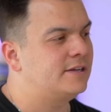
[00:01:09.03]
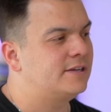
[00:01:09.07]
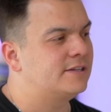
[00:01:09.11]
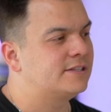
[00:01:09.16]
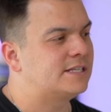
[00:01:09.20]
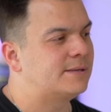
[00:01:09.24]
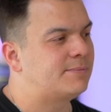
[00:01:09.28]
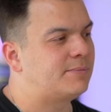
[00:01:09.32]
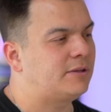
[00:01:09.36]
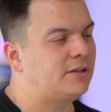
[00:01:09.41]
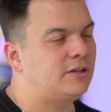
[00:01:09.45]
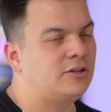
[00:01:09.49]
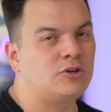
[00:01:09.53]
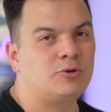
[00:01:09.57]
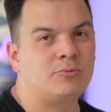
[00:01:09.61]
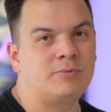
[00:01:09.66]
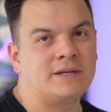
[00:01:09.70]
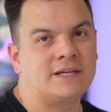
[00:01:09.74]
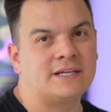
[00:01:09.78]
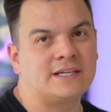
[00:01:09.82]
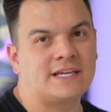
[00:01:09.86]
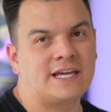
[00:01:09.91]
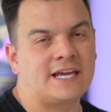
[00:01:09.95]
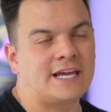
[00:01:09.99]
Typically you'll
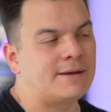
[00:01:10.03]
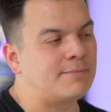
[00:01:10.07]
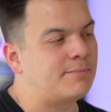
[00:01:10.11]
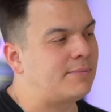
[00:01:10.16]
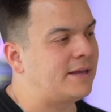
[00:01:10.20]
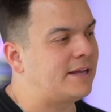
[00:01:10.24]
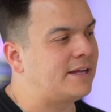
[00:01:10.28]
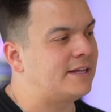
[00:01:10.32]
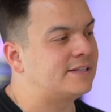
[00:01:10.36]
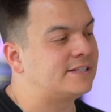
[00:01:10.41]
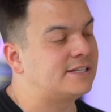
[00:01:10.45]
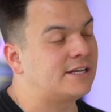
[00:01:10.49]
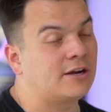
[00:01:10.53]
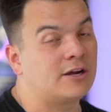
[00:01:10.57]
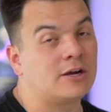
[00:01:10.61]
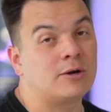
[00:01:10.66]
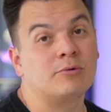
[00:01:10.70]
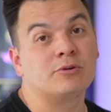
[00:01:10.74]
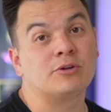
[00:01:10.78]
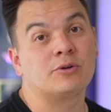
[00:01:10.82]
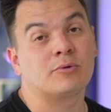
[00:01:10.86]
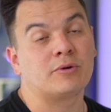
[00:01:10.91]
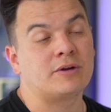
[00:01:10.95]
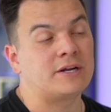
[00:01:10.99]
be in campaigns area
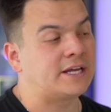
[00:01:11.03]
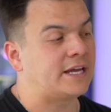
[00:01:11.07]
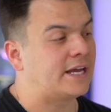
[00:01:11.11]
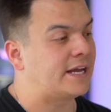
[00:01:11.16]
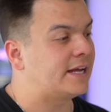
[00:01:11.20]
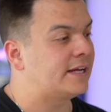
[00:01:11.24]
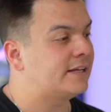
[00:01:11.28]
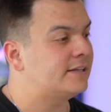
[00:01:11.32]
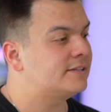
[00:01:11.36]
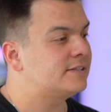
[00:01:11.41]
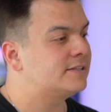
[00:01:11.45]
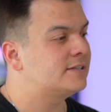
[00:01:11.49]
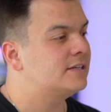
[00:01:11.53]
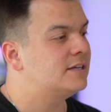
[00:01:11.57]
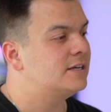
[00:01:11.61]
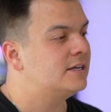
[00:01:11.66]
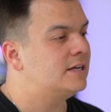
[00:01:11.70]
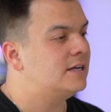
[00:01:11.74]
when you're running ads.